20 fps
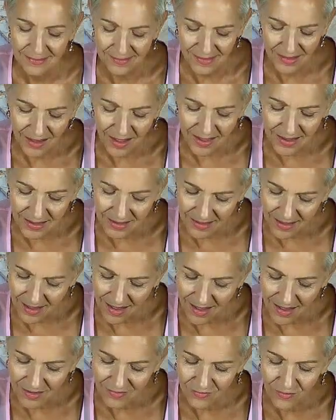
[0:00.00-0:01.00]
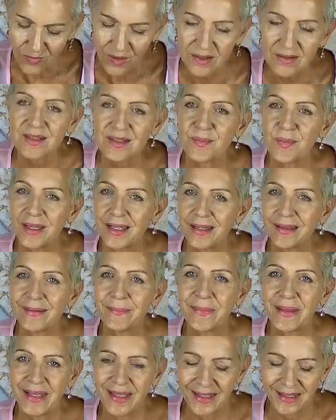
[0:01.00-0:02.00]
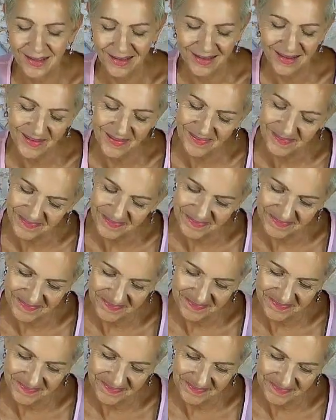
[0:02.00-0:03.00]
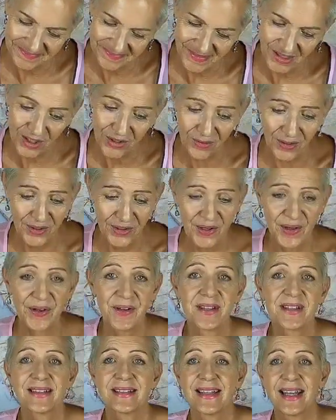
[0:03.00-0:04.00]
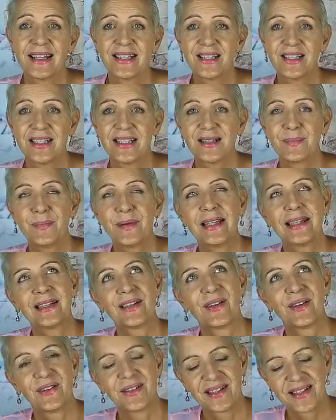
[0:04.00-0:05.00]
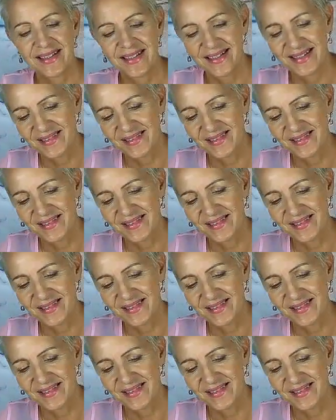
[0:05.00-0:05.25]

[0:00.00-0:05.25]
that I can have whilst being me. You're on notice, Sagi. Big notice.